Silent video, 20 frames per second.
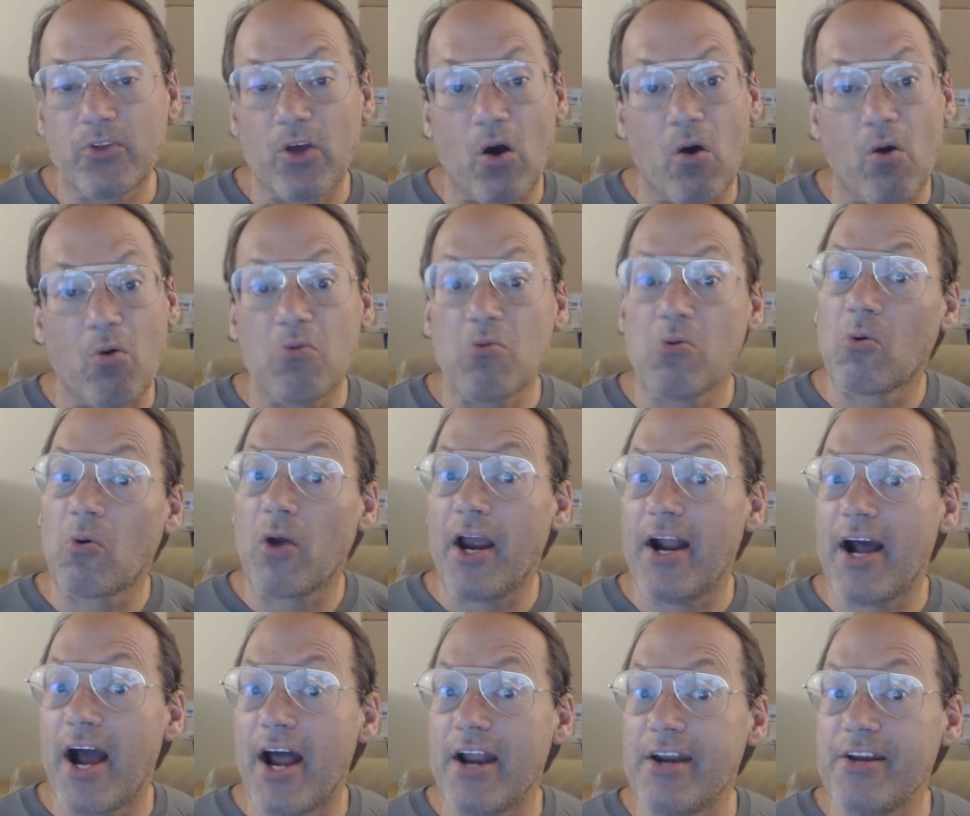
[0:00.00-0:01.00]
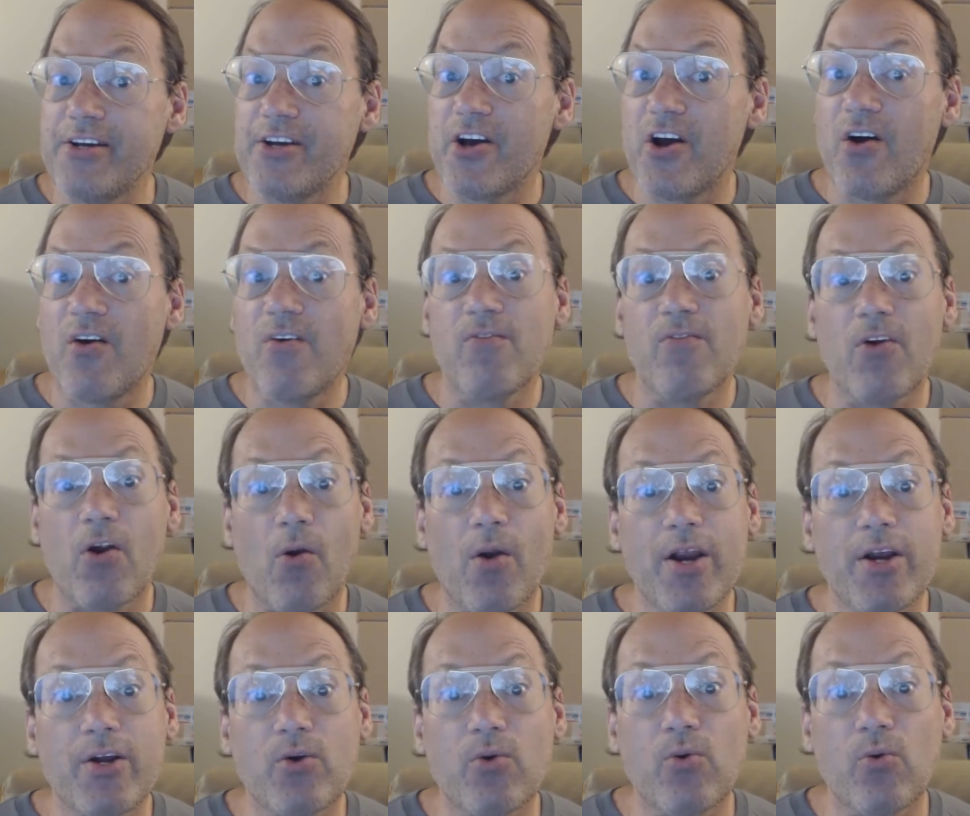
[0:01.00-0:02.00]
So great idea,
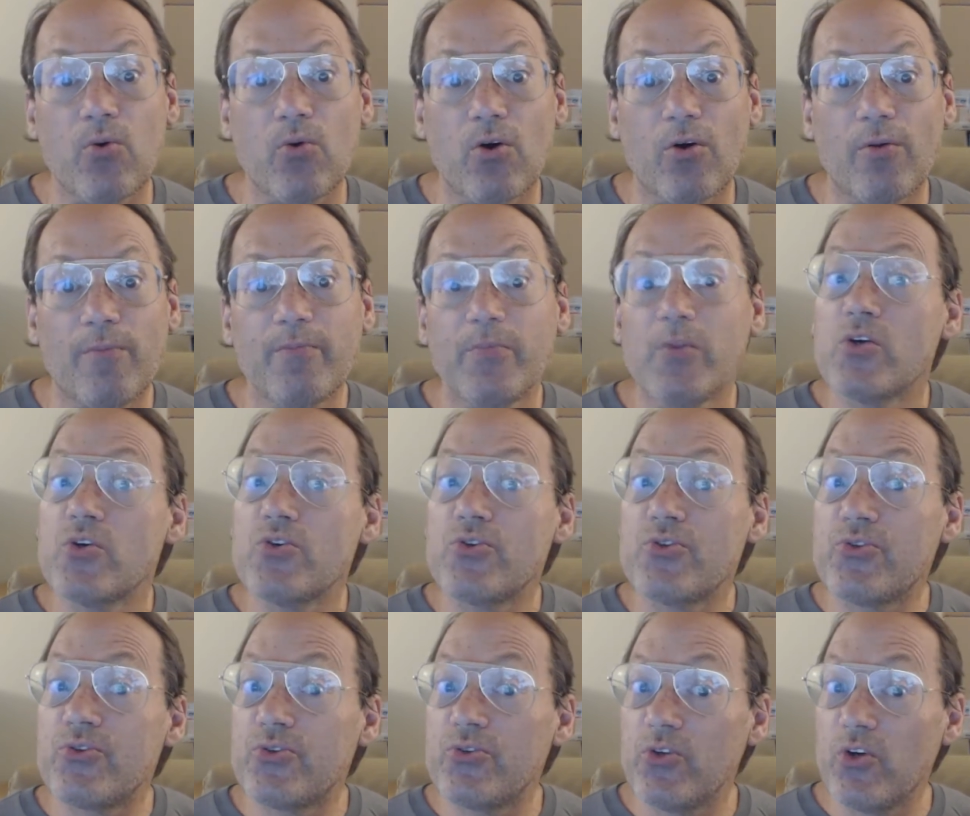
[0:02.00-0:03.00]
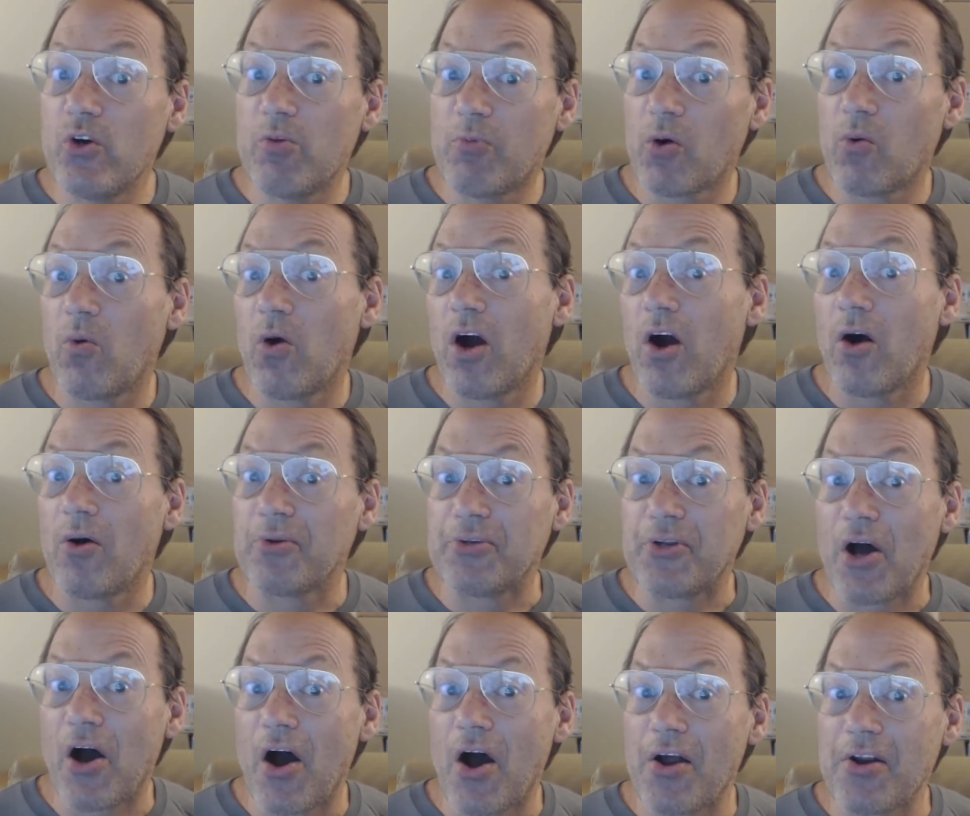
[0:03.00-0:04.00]
very cool, super well
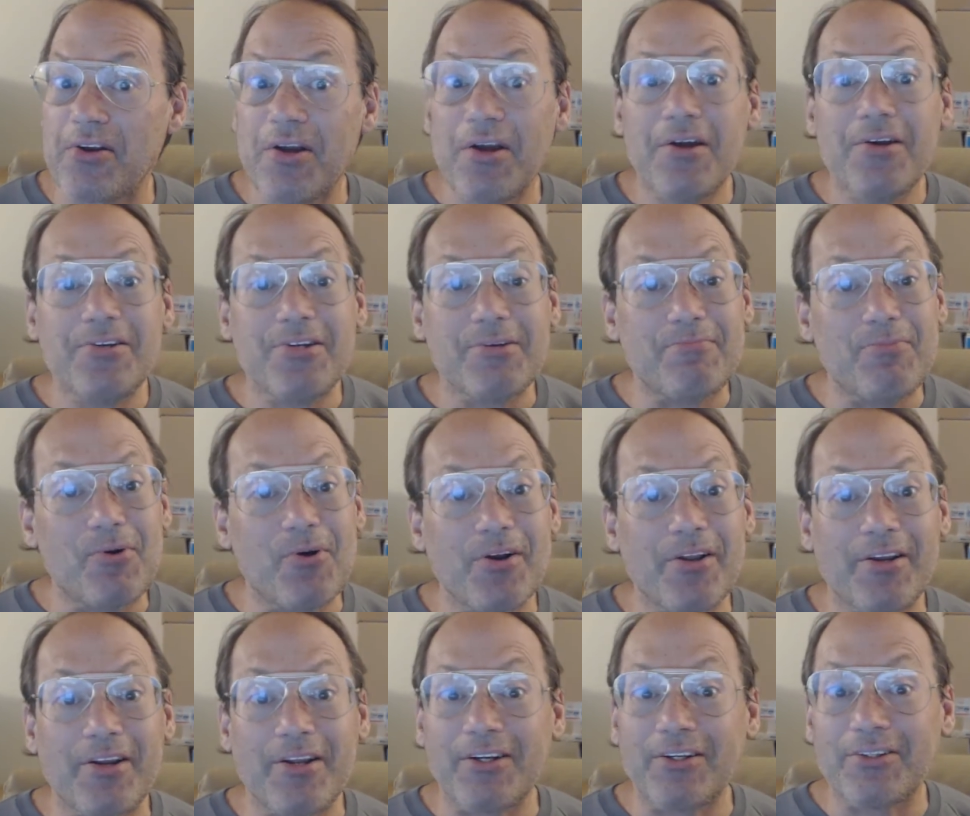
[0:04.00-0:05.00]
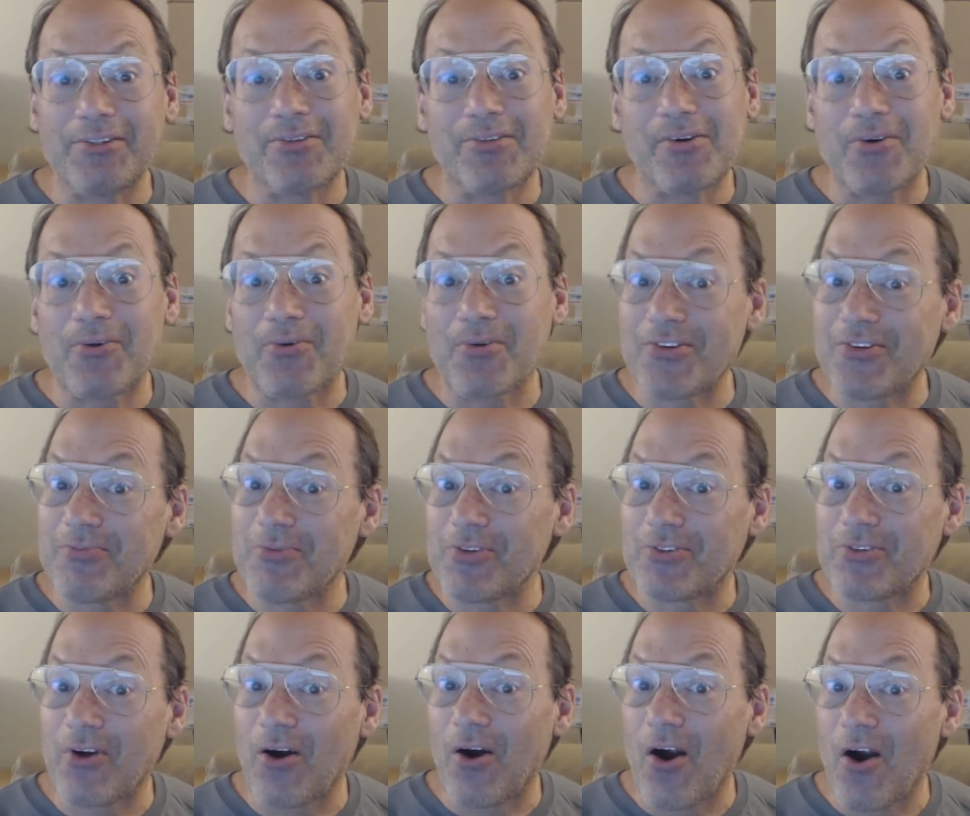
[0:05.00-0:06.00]
done to put it in a little
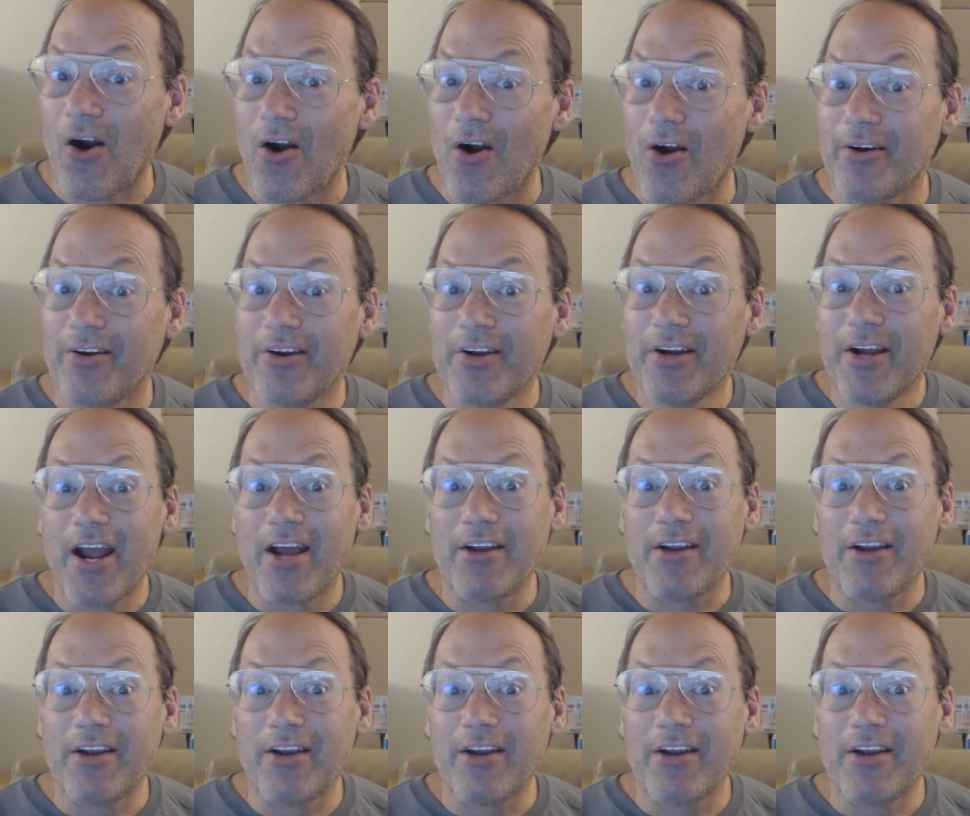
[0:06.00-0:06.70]
Christmas card,